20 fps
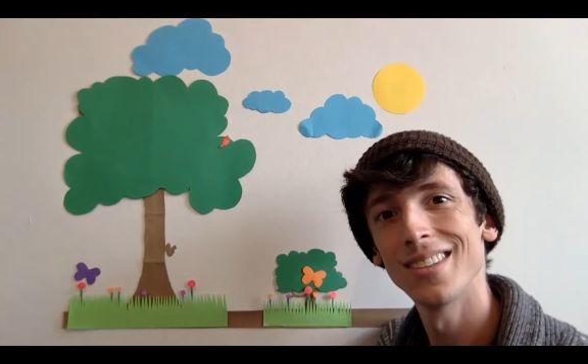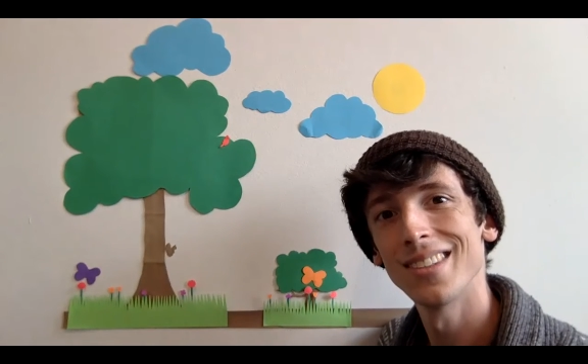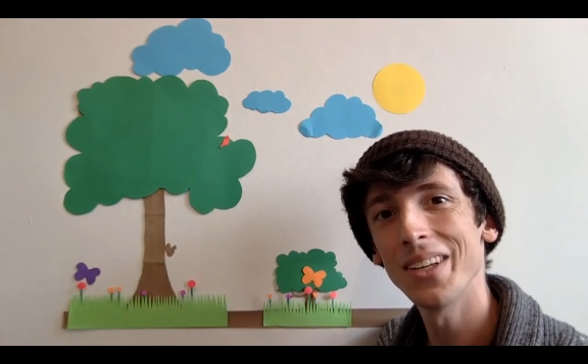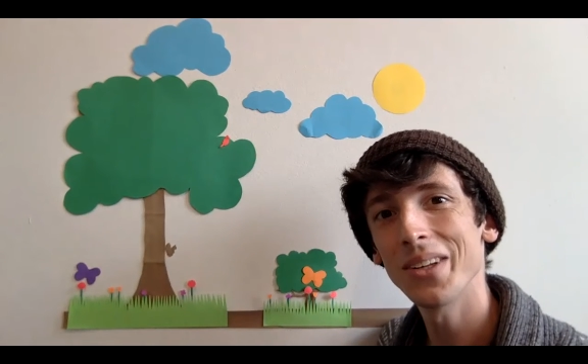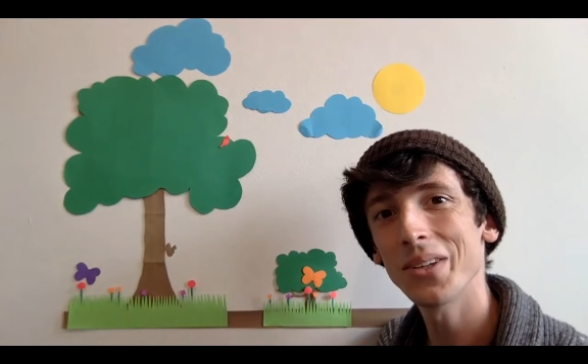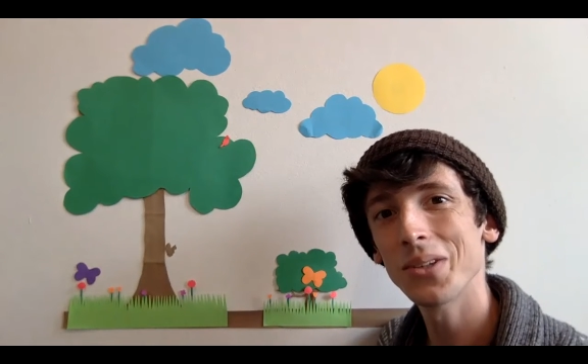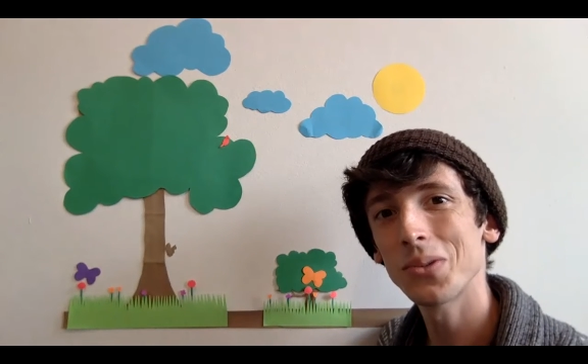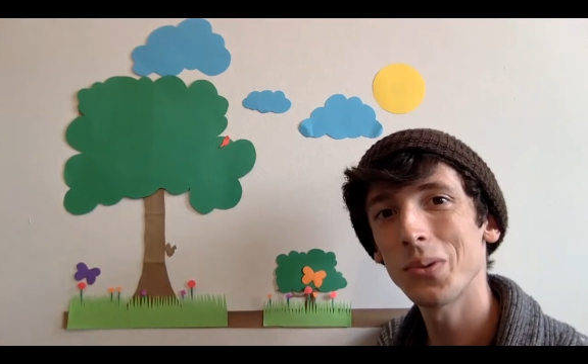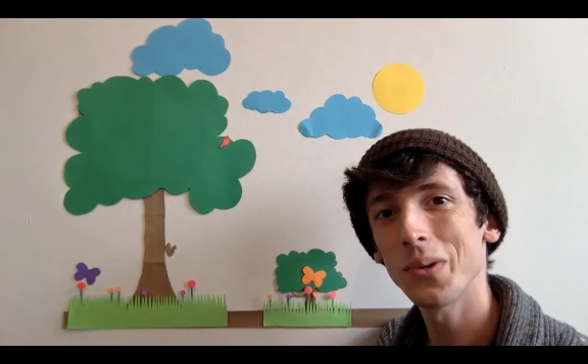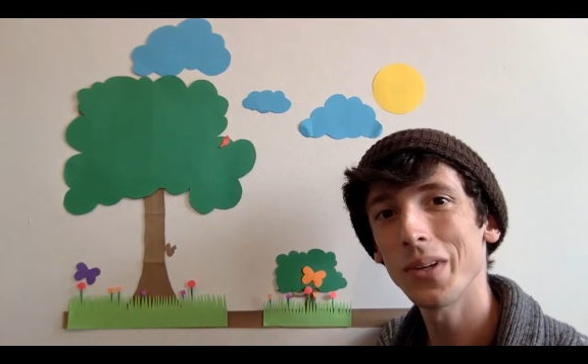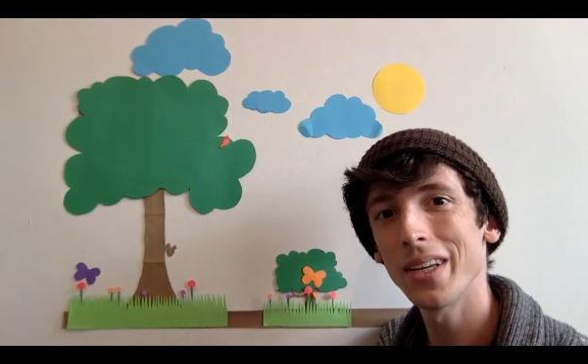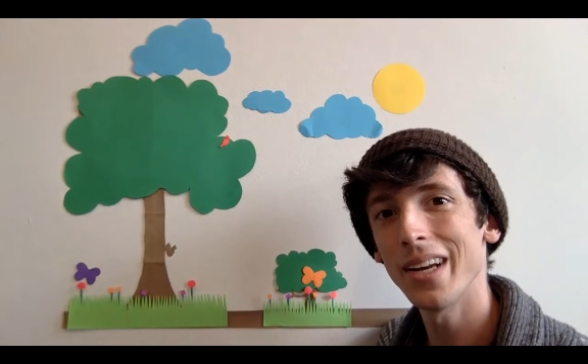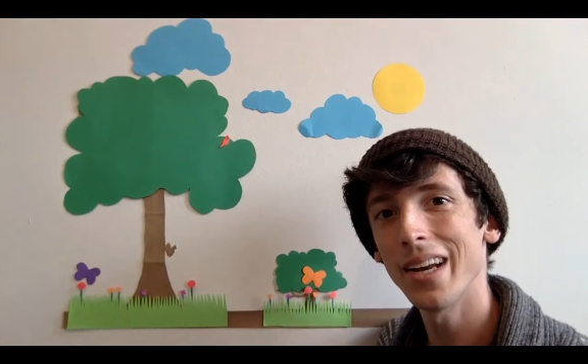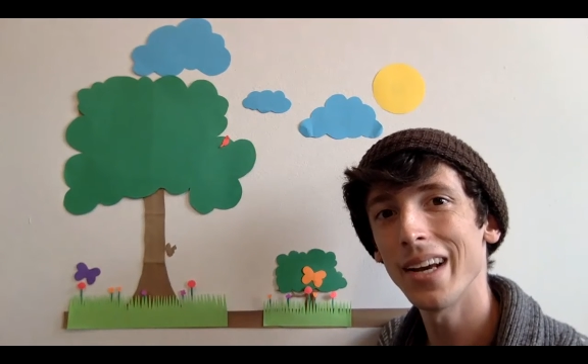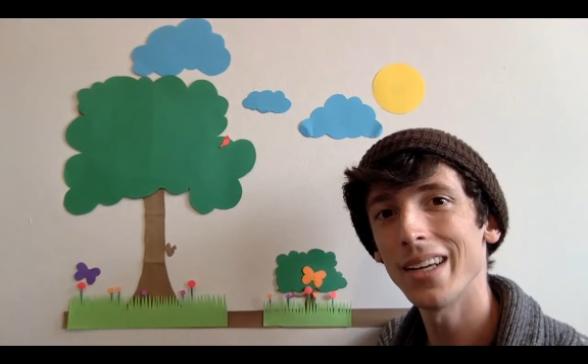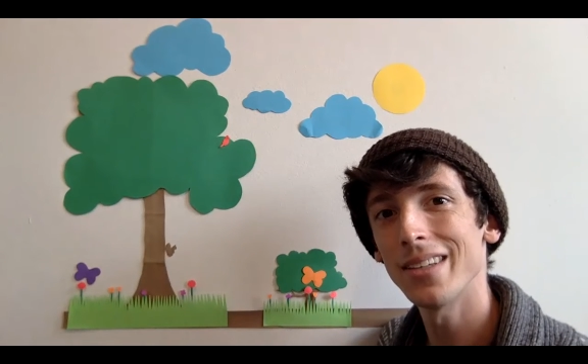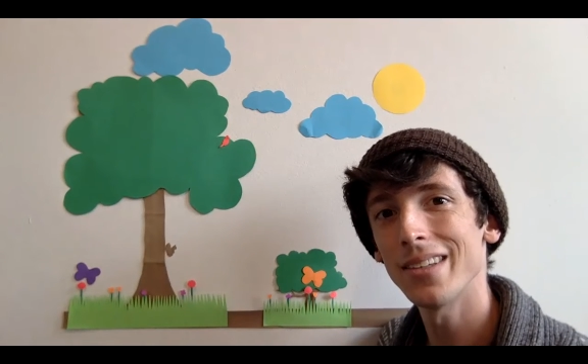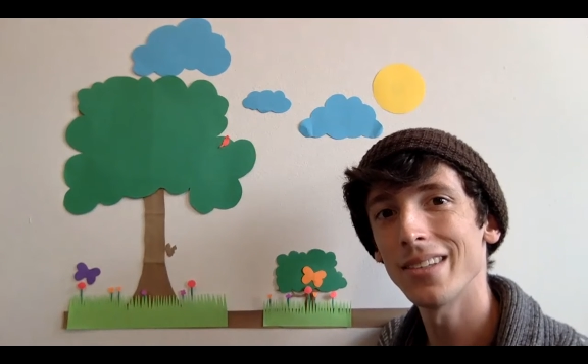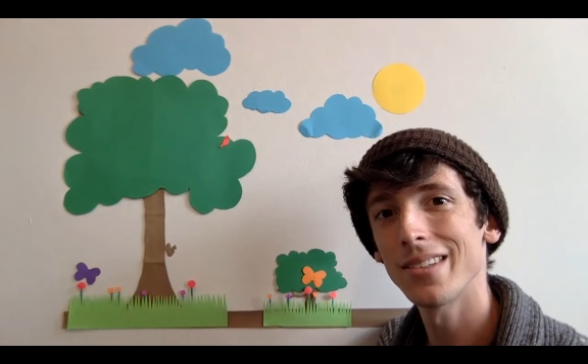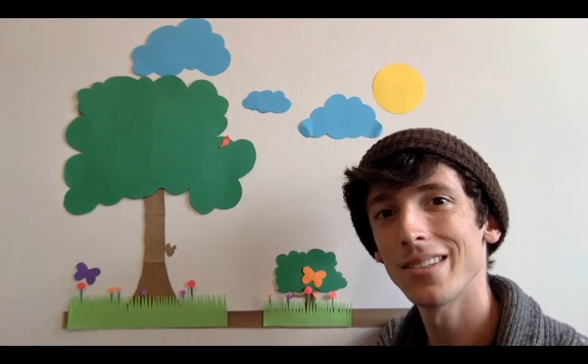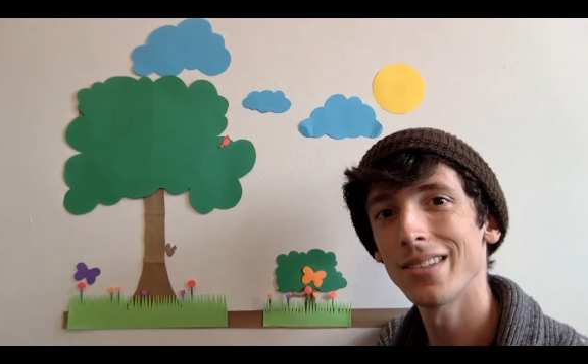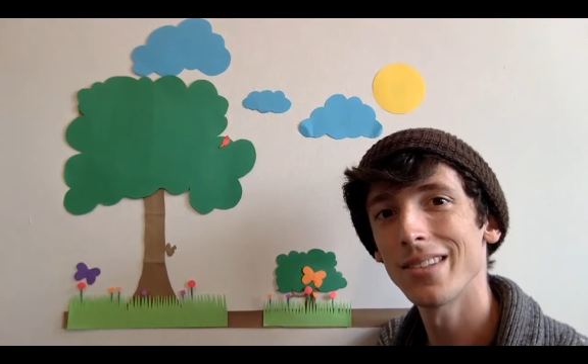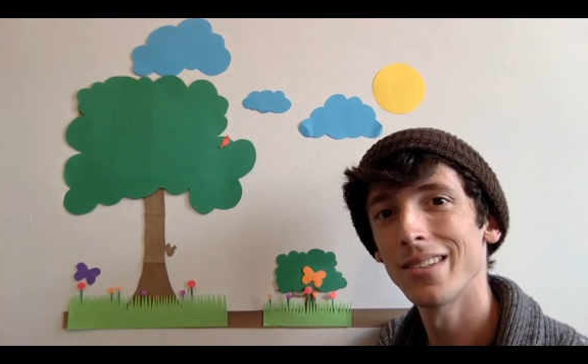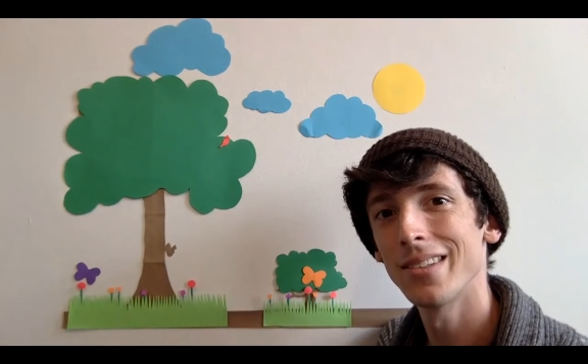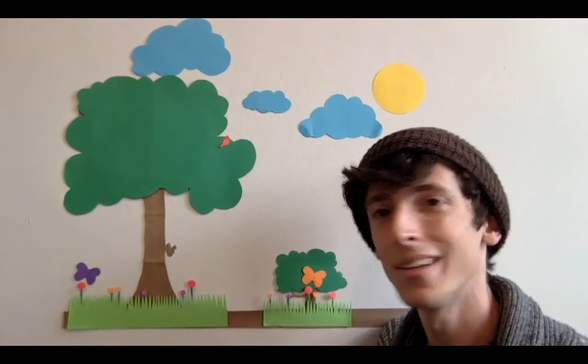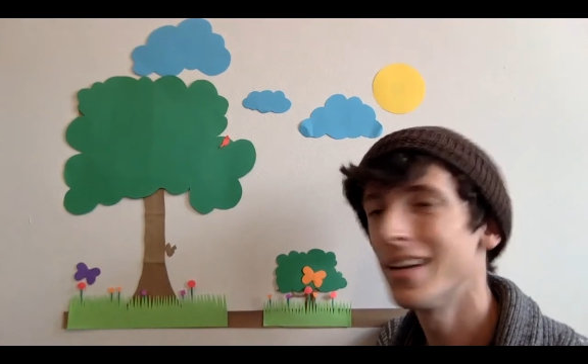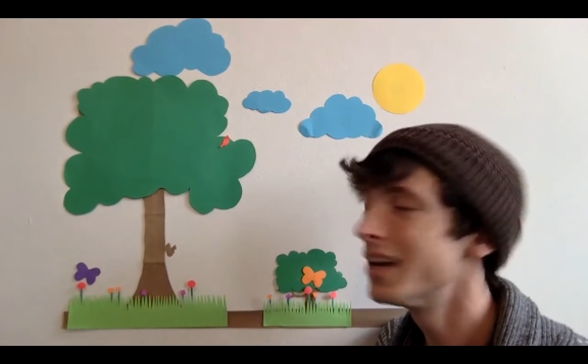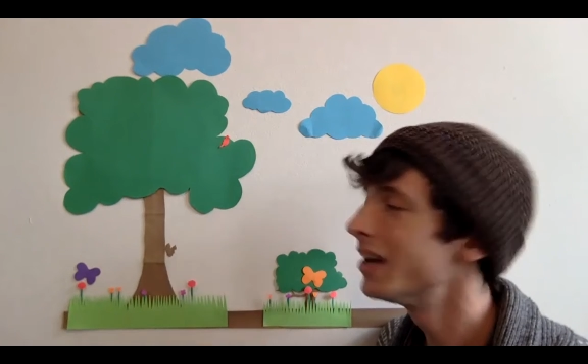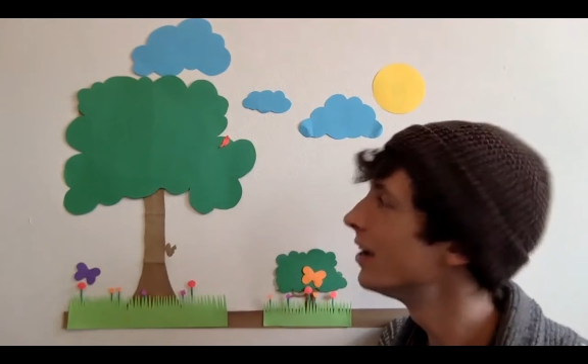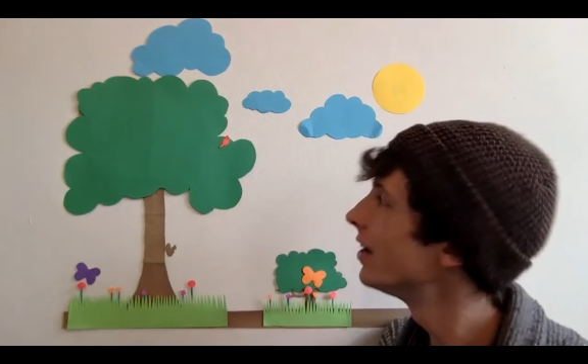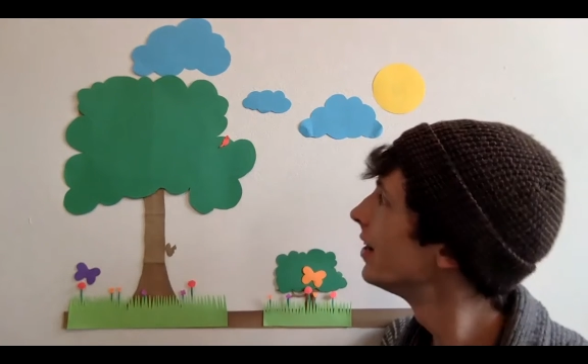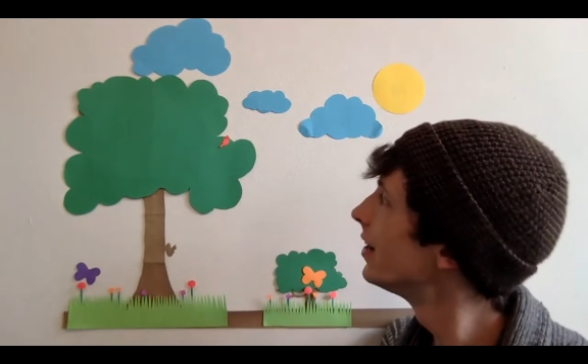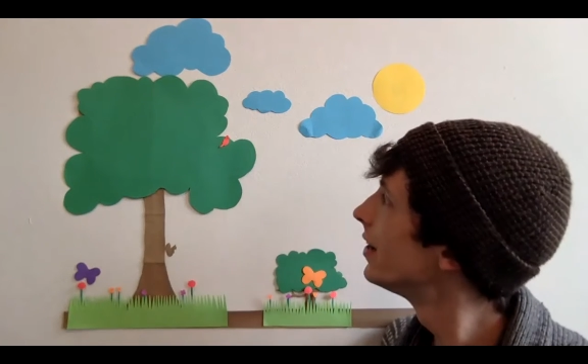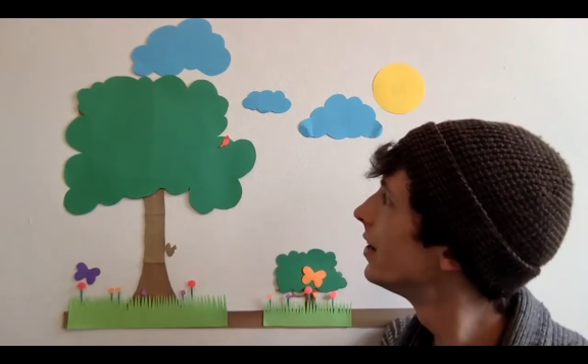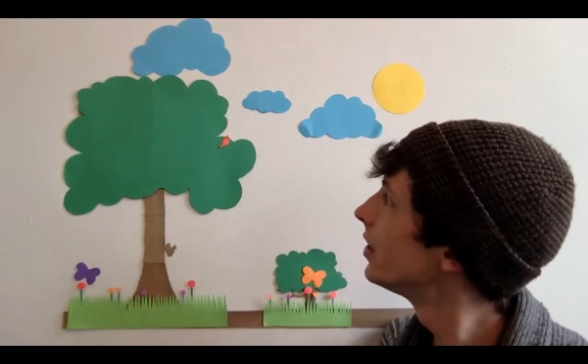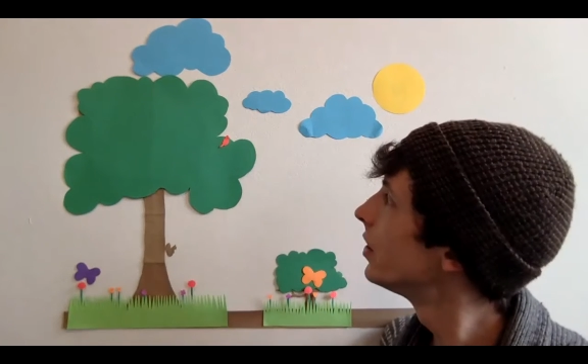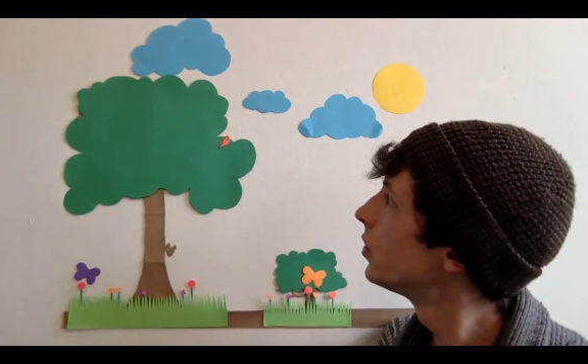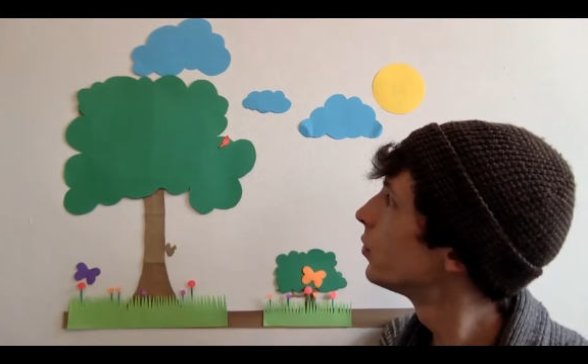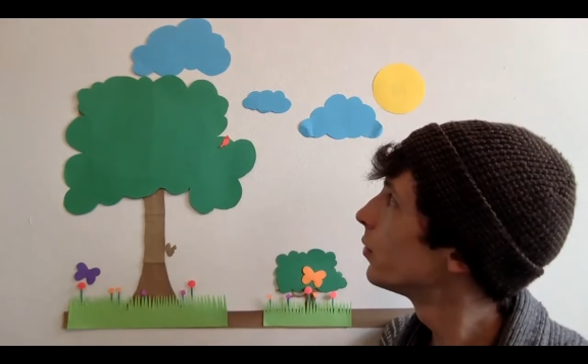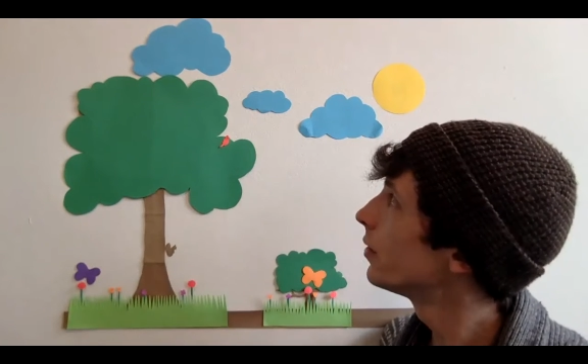That looks really nice.
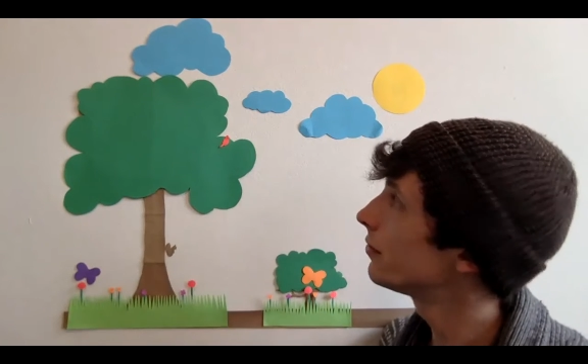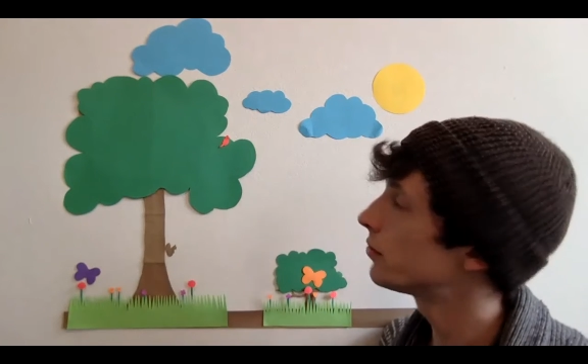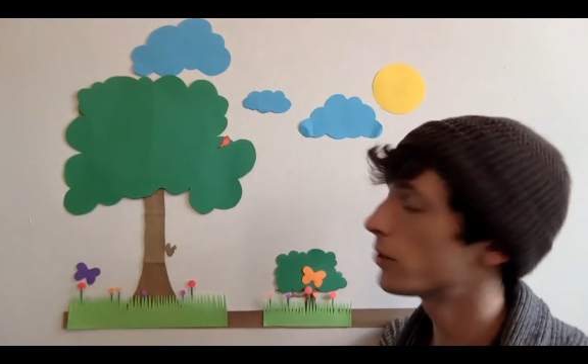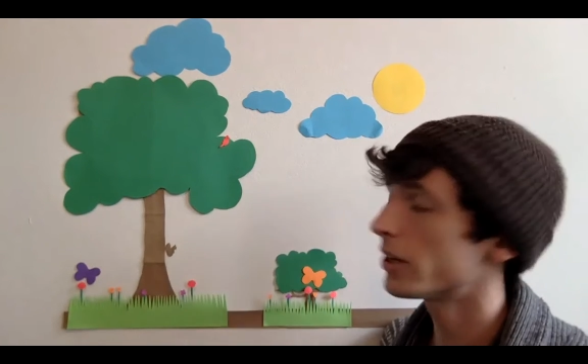We've